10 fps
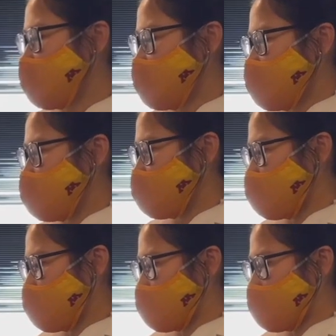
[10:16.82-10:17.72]

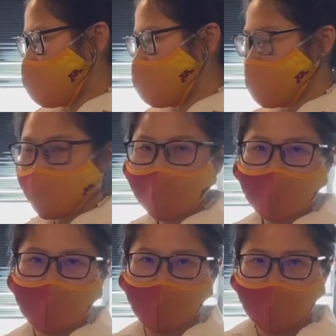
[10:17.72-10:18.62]
So first,
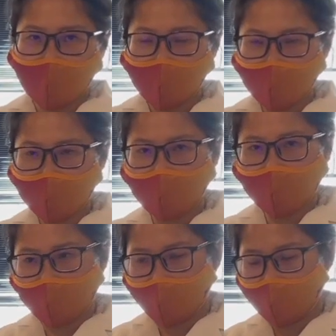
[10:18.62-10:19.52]
when you come into the
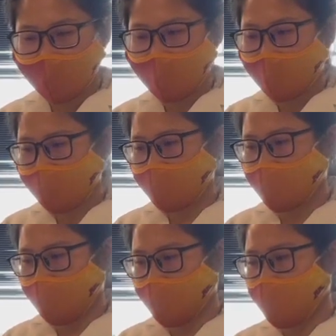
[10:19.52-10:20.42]
lab as a
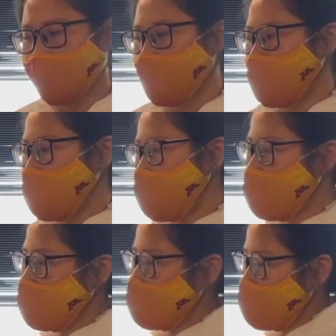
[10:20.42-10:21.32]
group, you
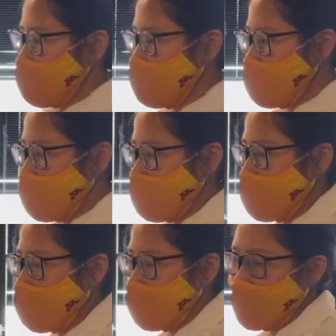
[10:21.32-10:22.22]
will find
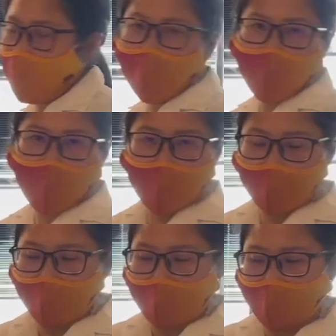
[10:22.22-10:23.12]
your aluminum
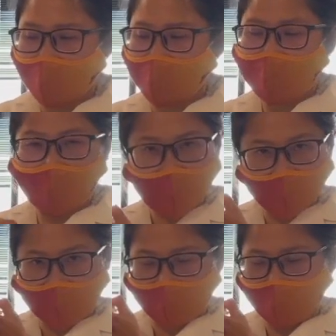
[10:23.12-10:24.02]
pans in the
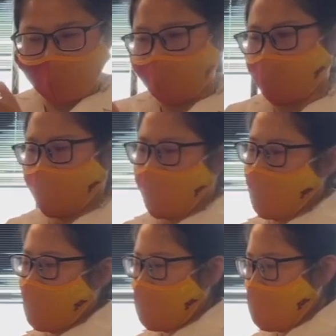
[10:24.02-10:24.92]
desiccator
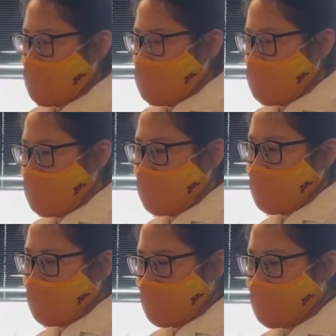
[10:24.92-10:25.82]

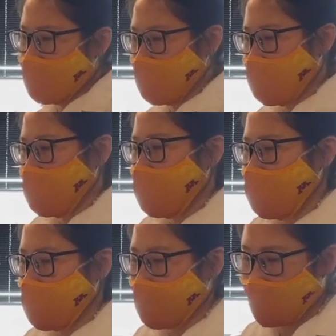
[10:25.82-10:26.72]
and
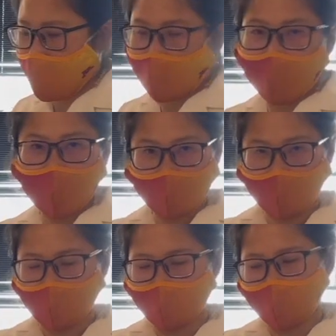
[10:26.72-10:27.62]
your sample.